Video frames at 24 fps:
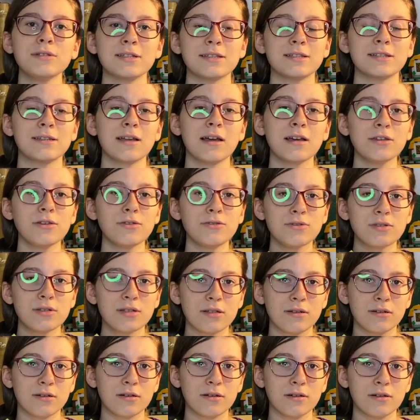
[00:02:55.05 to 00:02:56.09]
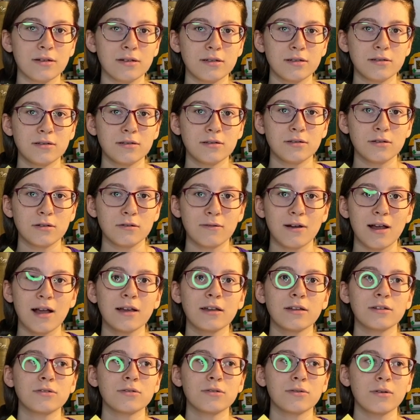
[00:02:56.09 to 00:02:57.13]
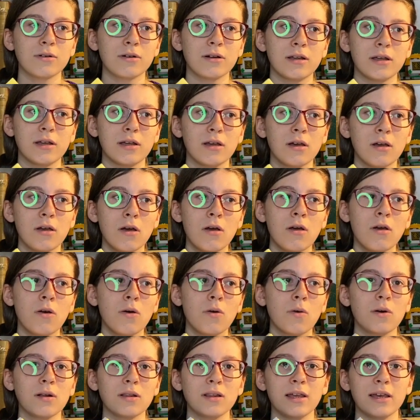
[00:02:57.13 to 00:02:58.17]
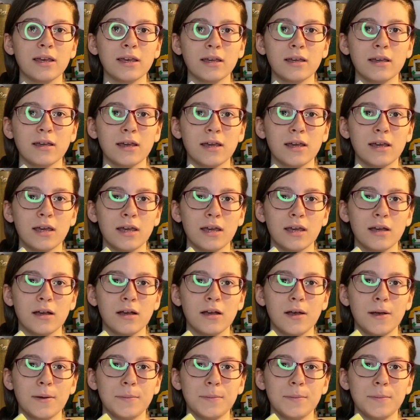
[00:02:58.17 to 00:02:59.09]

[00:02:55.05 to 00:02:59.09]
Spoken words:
It's not used in a derogatory or like a